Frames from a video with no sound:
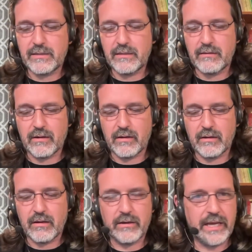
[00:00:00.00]
There
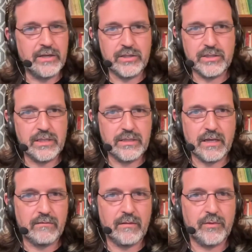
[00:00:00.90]
are agencies
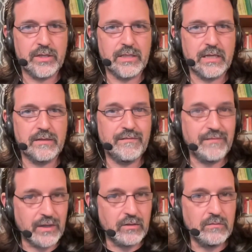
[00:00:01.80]
that represent
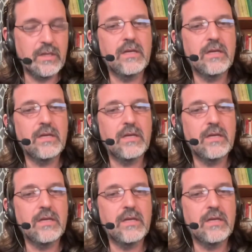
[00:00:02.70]
film,